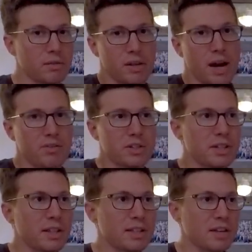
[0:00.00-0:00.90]

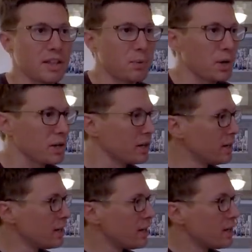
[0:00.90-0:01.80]
obviously that's how they work.
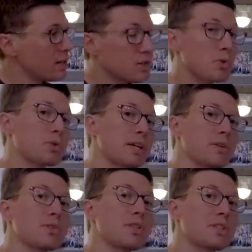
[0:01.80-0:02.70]
So
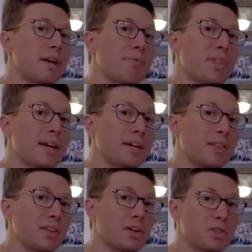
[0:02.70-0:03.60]
sails are the same thing.
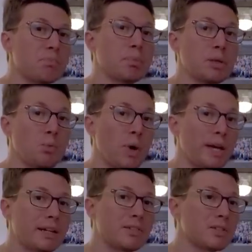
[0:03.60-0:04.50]
They're simply
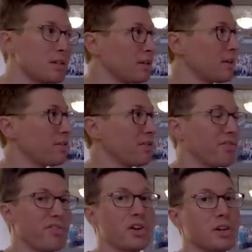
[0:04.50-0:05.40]
wings
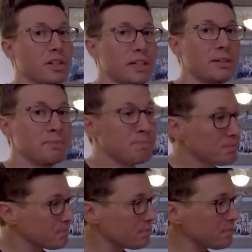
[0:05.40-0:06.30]
vertically.
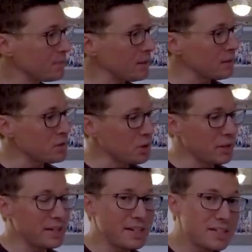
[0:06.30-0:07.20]
So
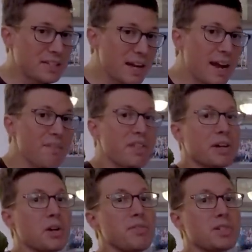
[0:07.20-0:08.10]
it needs to have
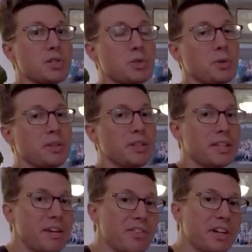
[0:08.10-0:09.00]
that curvature to it to
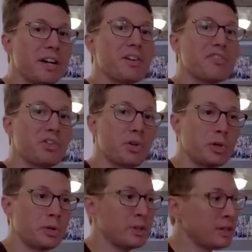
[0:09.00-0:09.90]
give it an airfoil,